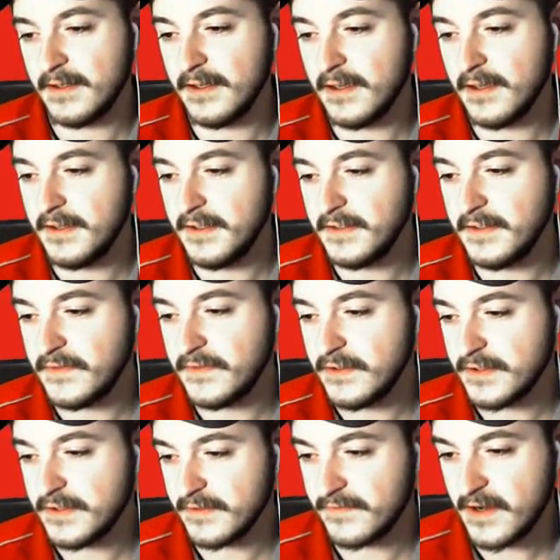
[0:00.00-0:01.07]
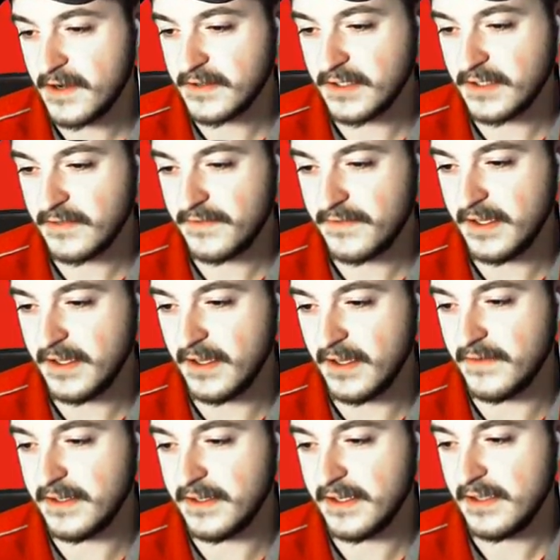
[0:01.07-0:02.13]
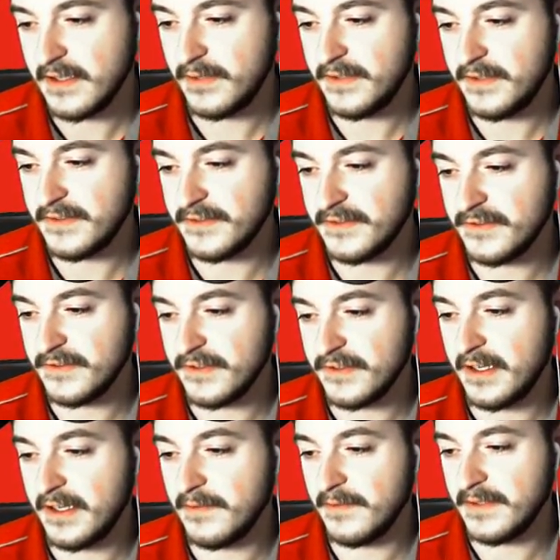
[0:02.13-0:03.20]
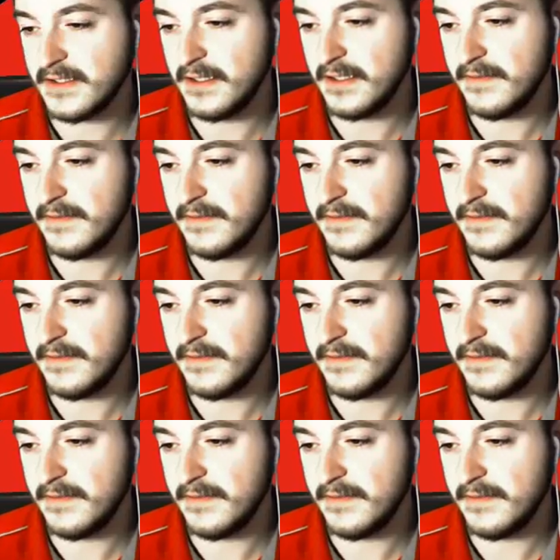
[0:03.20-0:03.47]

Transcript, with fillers: These foods are fresh off the oven. Please enjoy, Lady Misty.